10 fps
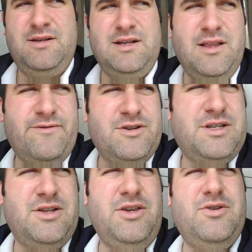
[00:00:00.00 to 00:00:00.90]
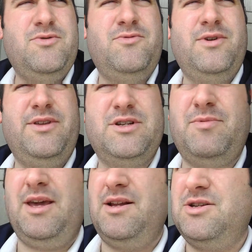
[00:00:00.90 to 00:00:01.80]
delivers to you when they're
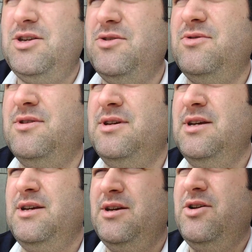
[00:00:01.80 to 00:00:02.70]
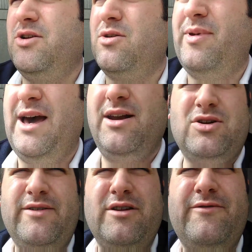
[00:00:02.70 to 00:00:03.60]
speaking to you, good or bad, or
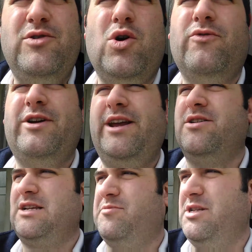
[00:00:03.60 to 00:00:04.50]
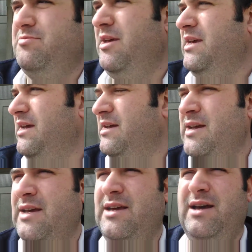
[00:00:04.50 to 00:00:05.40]
even if you overhear someone speaking
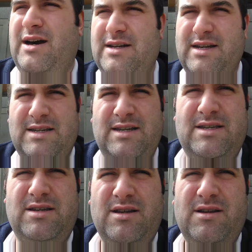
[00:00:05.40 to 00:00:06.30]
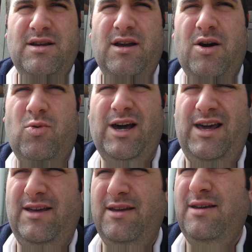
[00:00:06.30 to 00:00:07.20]
a distance
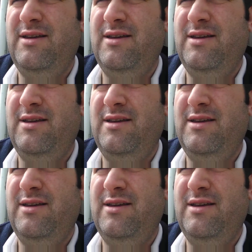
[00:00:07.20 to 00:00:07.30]
away.